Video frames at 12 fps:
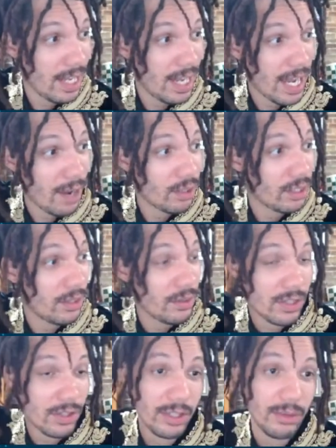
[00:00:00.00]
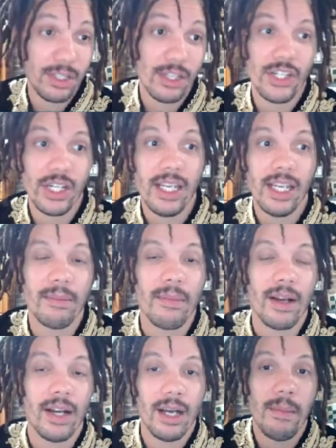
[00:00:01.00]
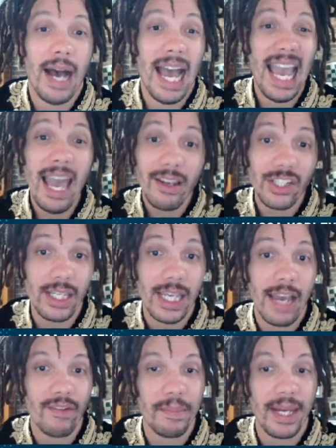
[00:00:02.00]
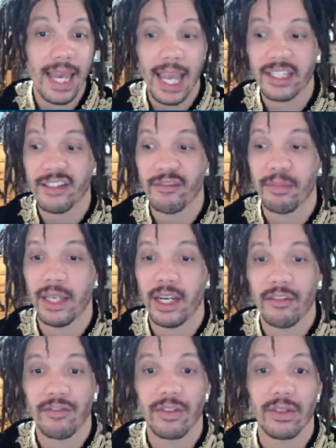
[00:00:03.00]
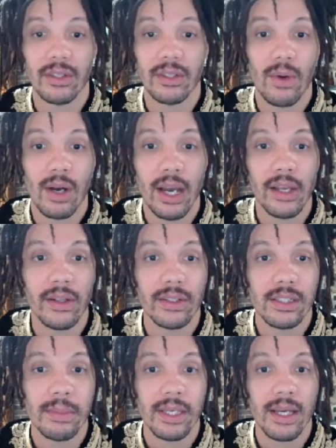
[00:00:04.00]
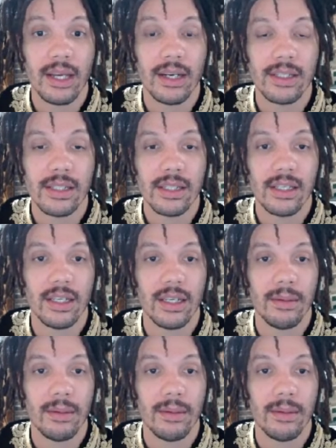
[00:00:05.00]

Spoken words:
How close are you to GM? I actually haven't been an active player for a little while, to be honest.